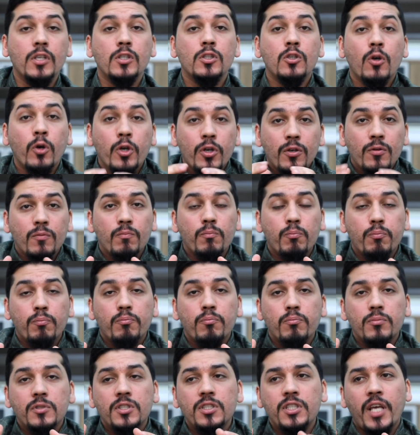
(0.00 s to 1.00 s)
So you
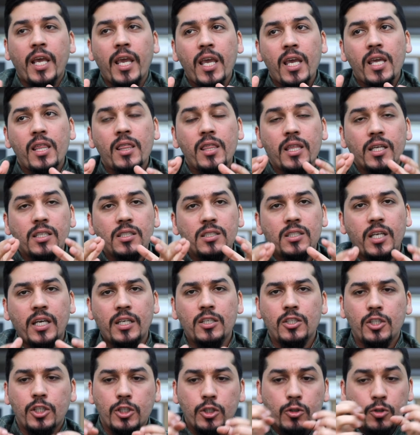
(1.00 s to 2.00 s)
take the
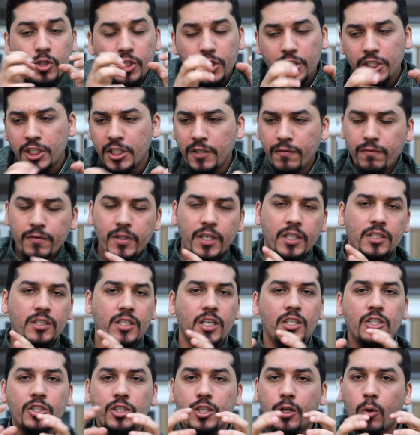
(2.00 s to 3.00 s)
attention, you shift the
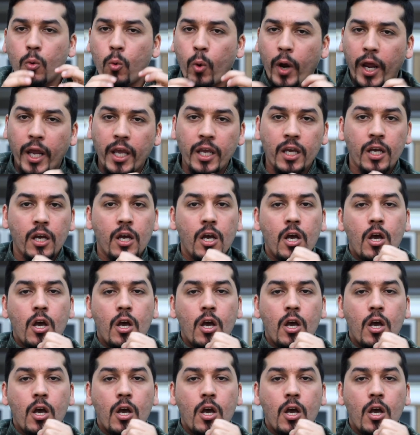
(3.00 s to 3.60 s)
attention away